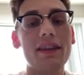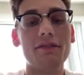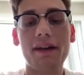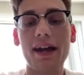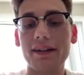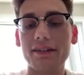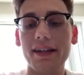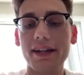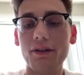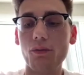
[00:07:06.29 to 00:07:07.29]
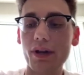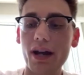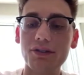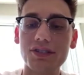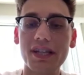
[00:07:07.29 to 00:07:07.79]
fact, like, when I was
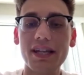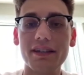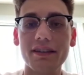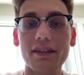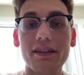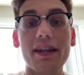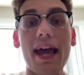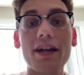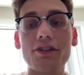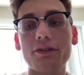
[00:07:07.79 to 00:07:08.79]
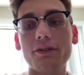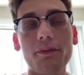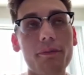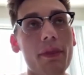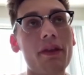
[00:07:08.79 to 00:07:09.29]
taking the national,
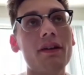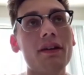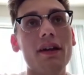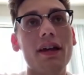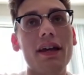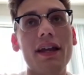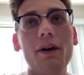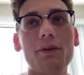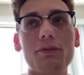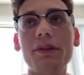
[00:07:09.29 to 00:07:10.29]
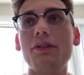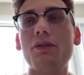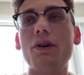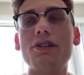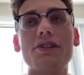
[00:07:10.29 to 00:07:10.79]
and I would read the
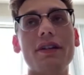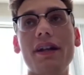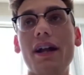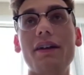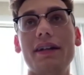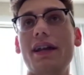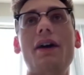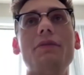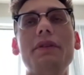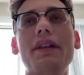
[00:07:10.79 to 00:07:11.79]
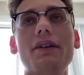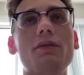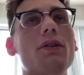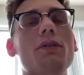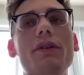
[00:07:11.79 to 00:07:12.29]
question and I would be like,
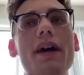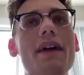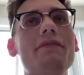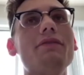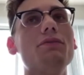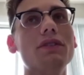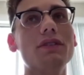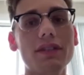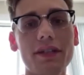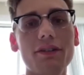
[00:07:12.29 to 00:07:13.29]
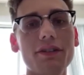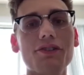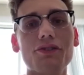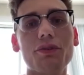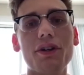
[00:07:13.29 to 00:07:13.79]
whoa, Evan literally just
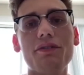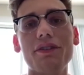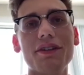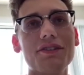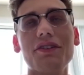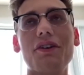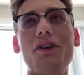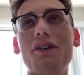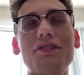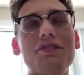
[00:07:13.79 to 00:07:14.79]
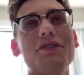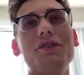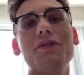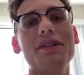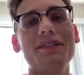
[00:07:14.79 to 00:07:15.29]
went over this in the car. So
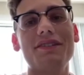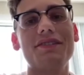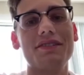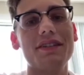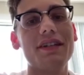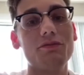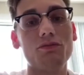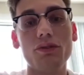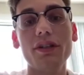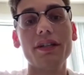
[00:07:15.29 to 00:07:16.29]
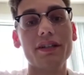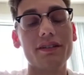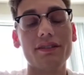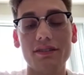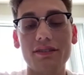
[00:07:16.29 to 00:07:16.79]
it really
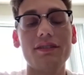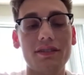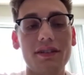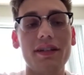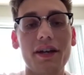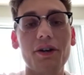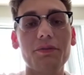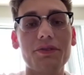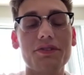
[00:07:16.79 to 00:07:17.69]
helps.